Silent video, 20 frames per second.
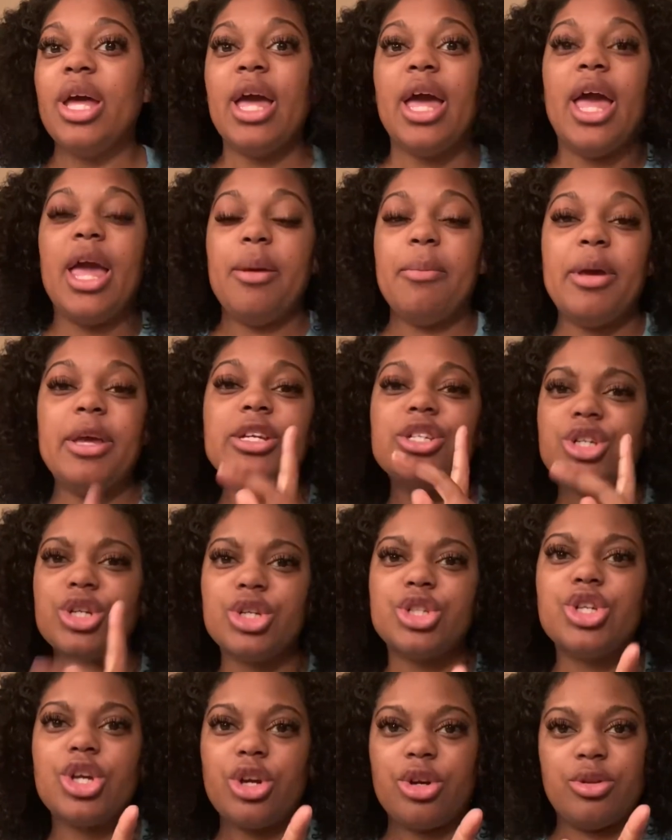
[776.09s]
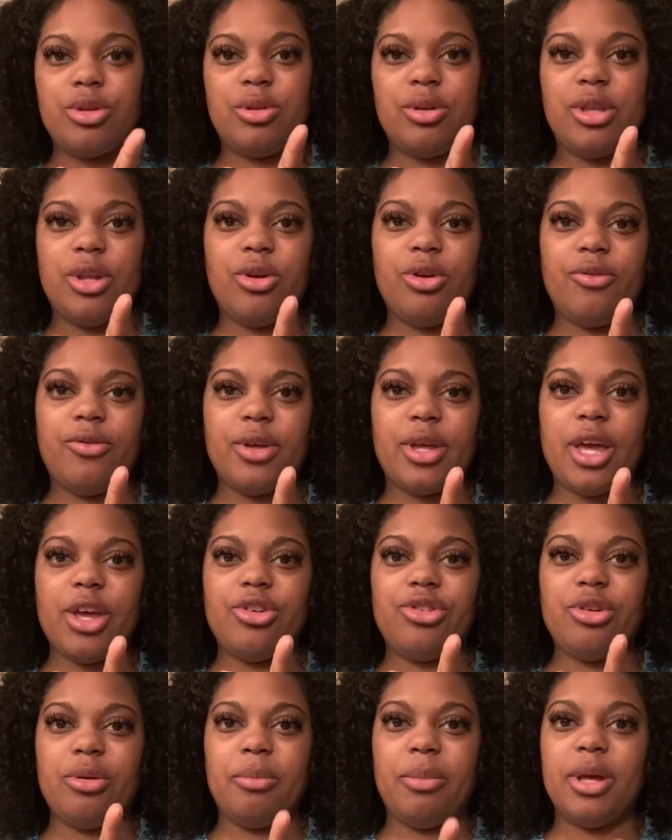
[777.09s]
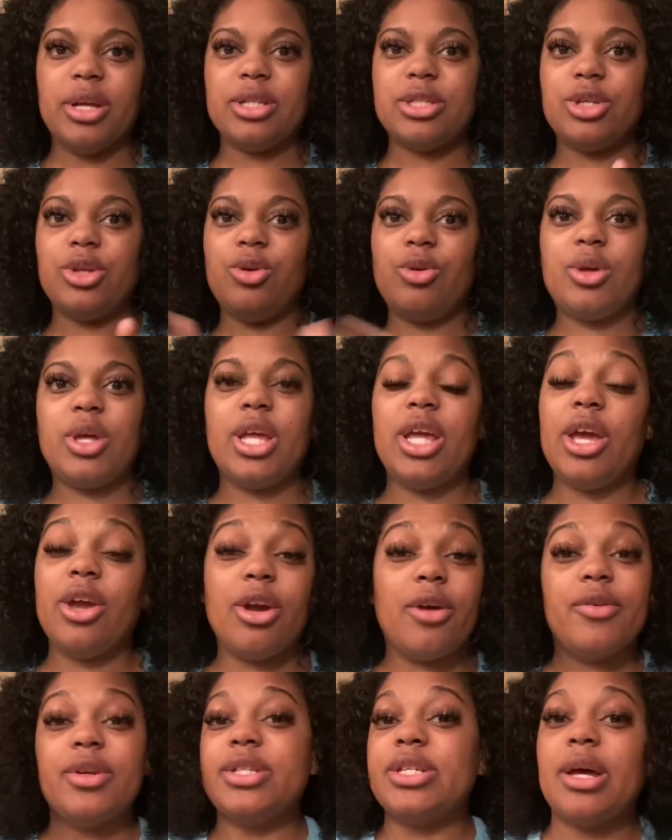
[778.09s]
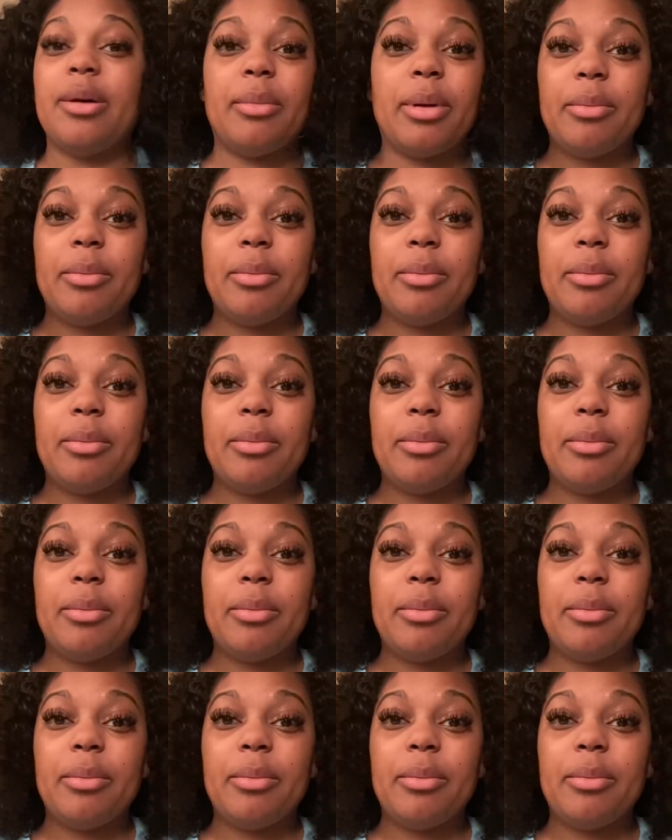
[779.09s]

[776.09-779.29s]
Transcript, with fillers: and make sure to turn on the notification bell so you can hear every time I